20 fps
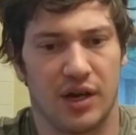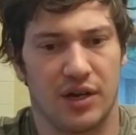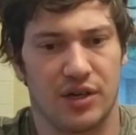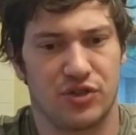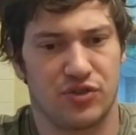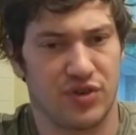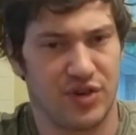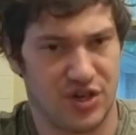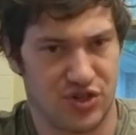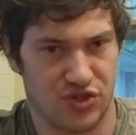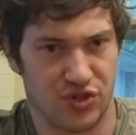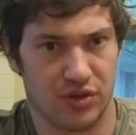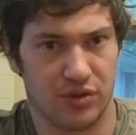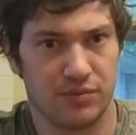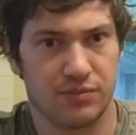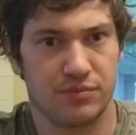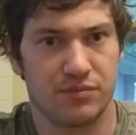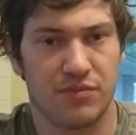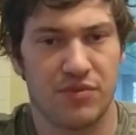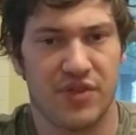traditional
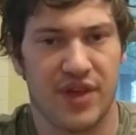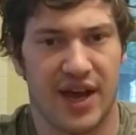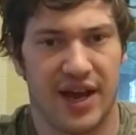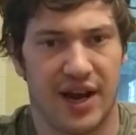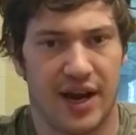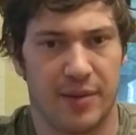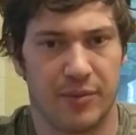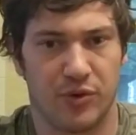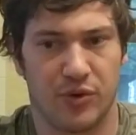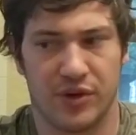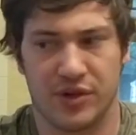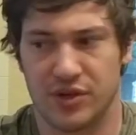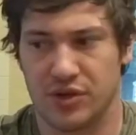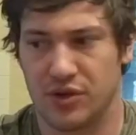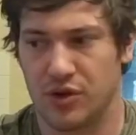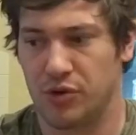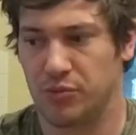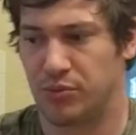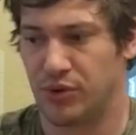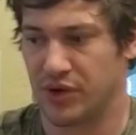that I'm going to
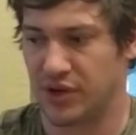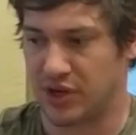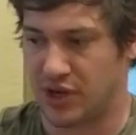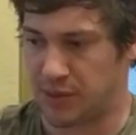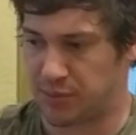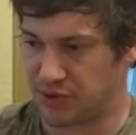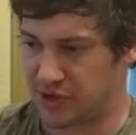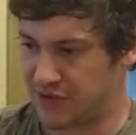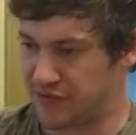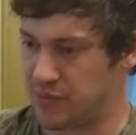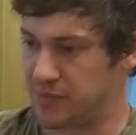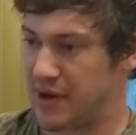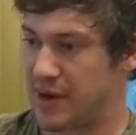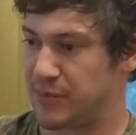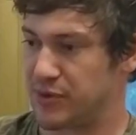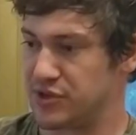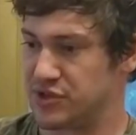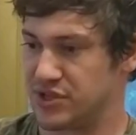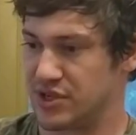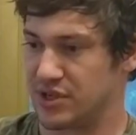go put a couple of different
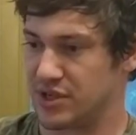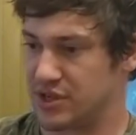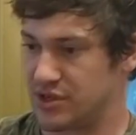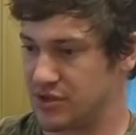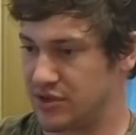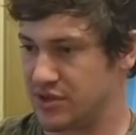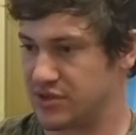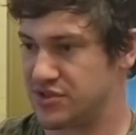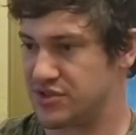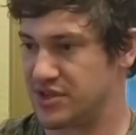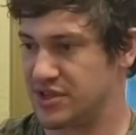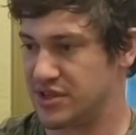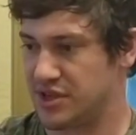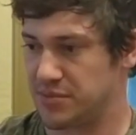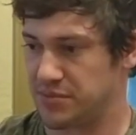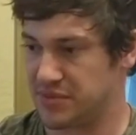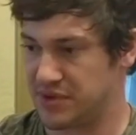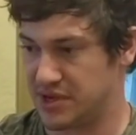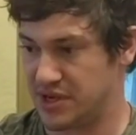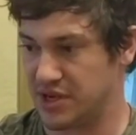peppers in. You can see
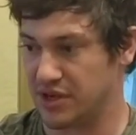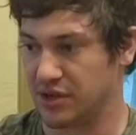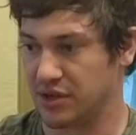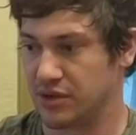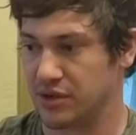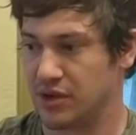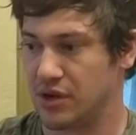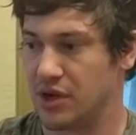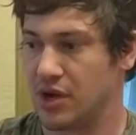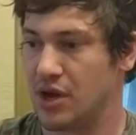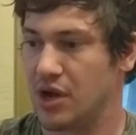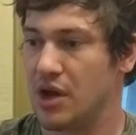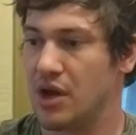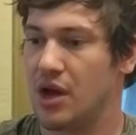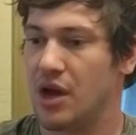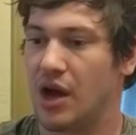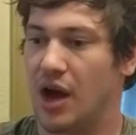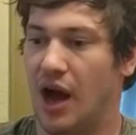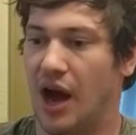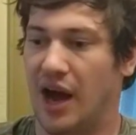them here.
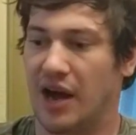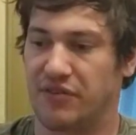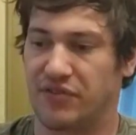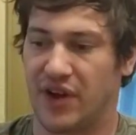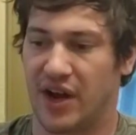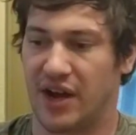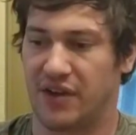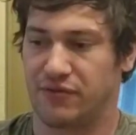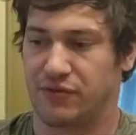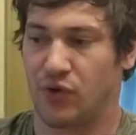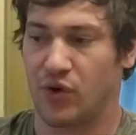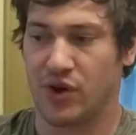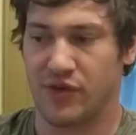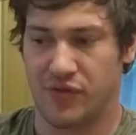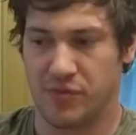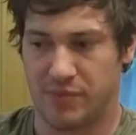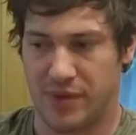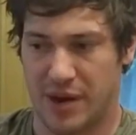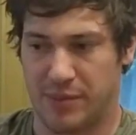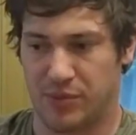I've got 4
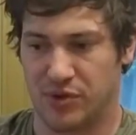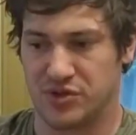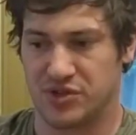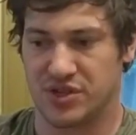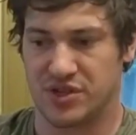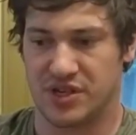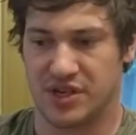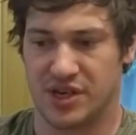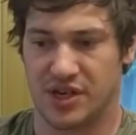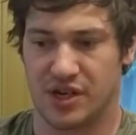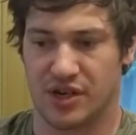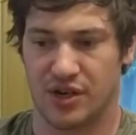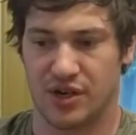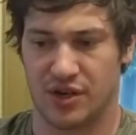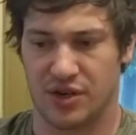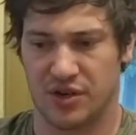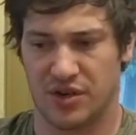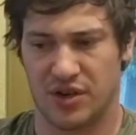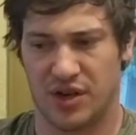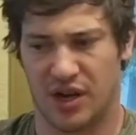different peppers in
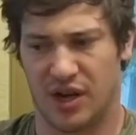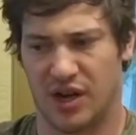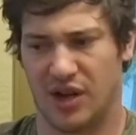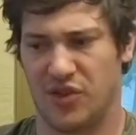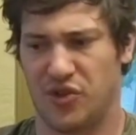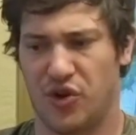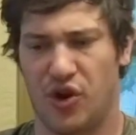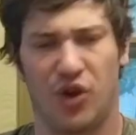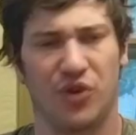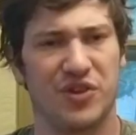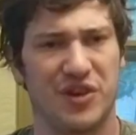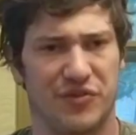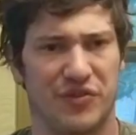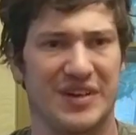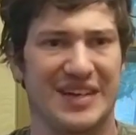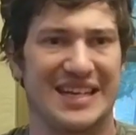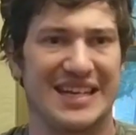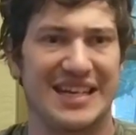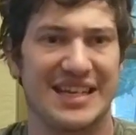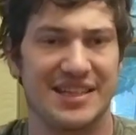here. They're all
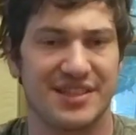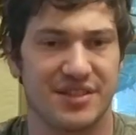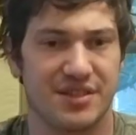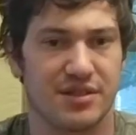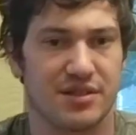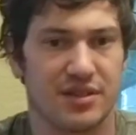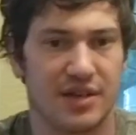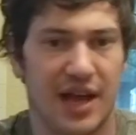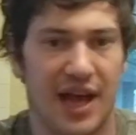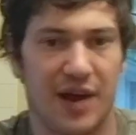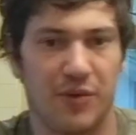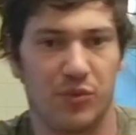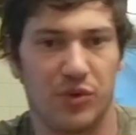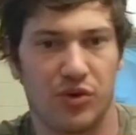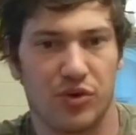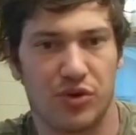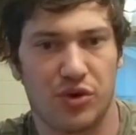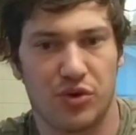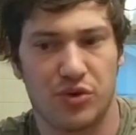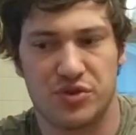different heats, and we'll
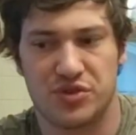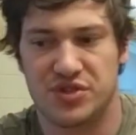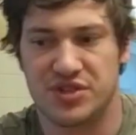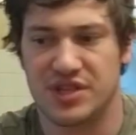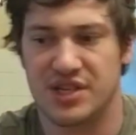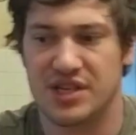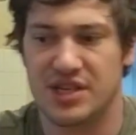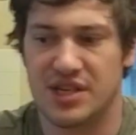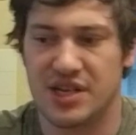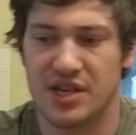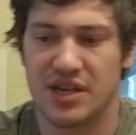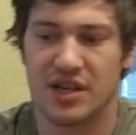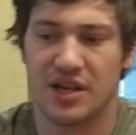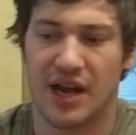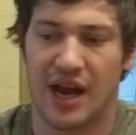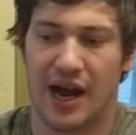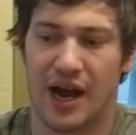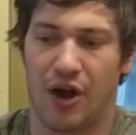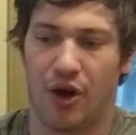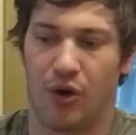go see
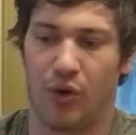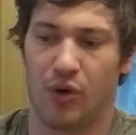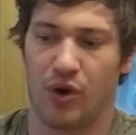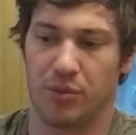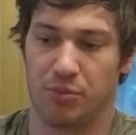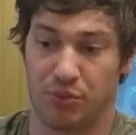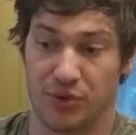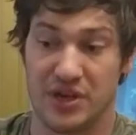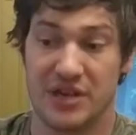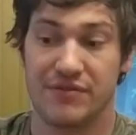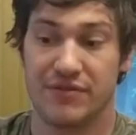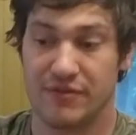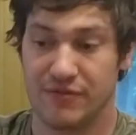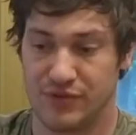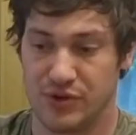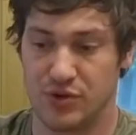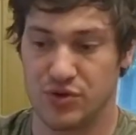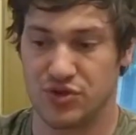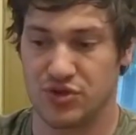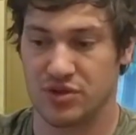how a brief
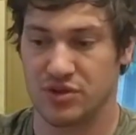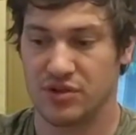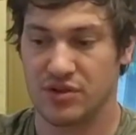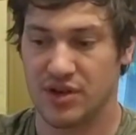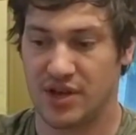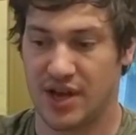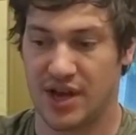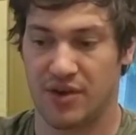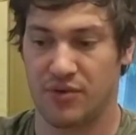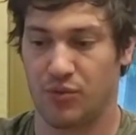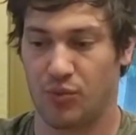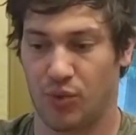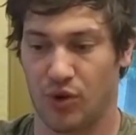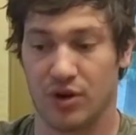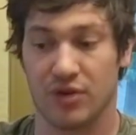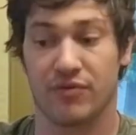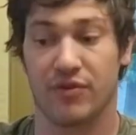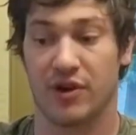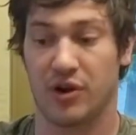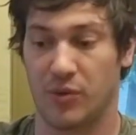infusion can
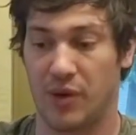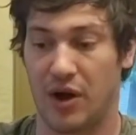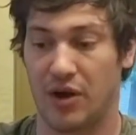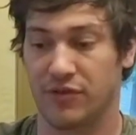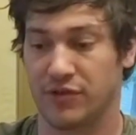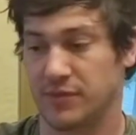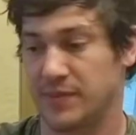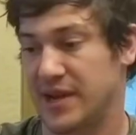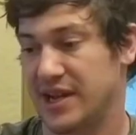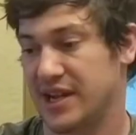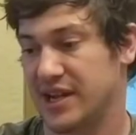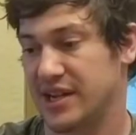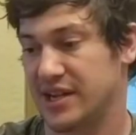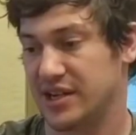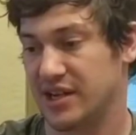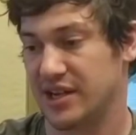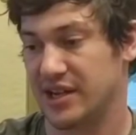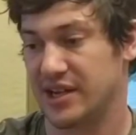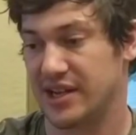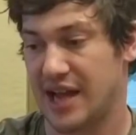work very well for making
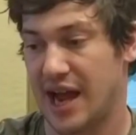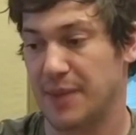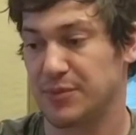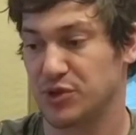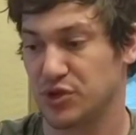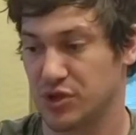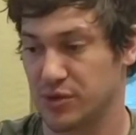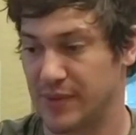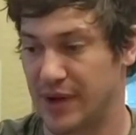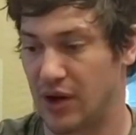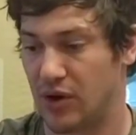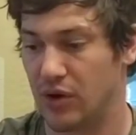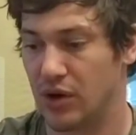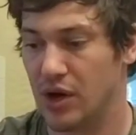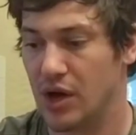a capsicumel.